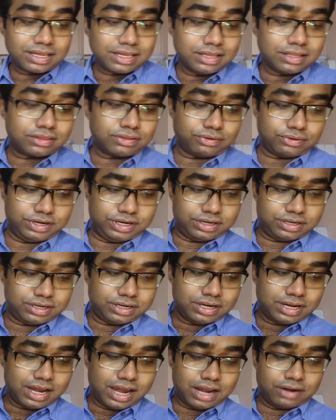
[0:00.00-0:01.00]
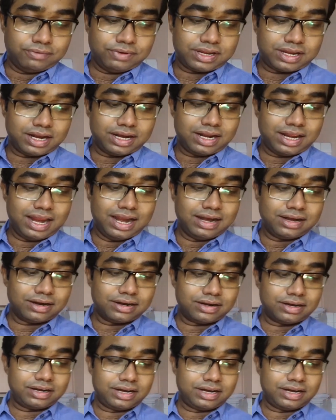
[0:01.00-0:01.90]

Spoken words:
keys on it, and we can enter the